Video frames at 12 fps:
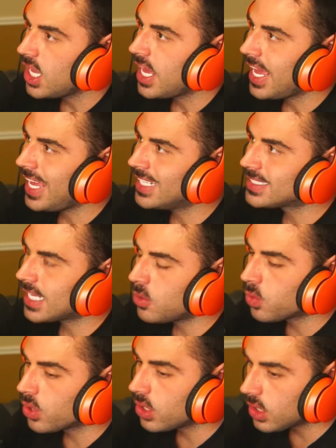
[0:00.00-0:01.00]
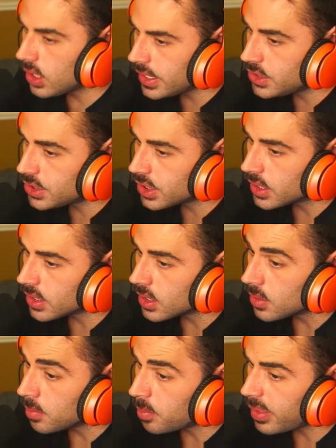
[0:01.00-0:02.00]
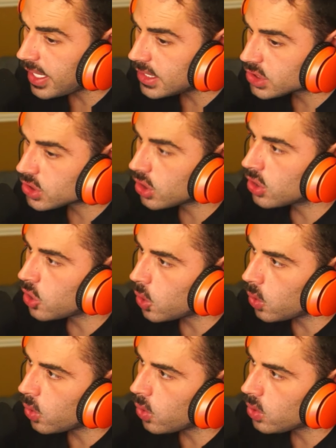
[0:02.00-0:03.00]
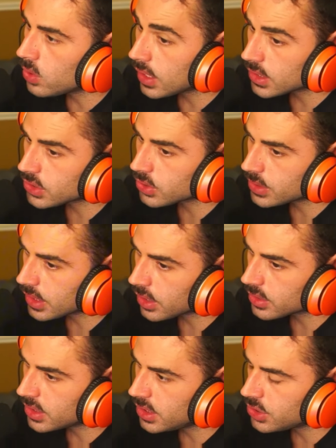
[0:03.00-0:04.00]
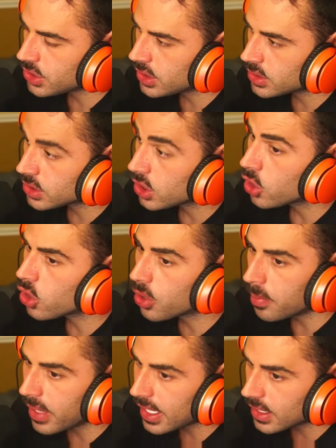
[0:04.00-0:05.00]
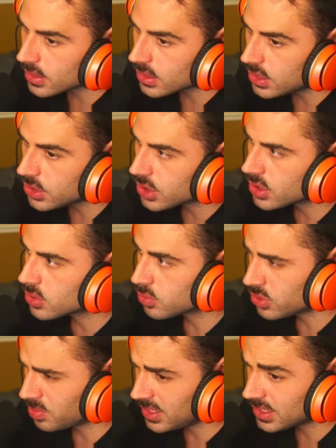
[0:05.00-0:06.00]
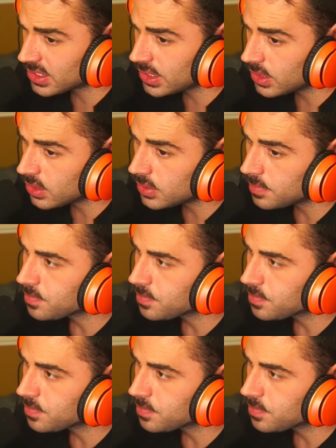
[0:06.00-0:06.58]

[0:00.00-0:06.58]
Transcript: It's a religion based on old esoteric teachings, hermetic teachings, which means sealed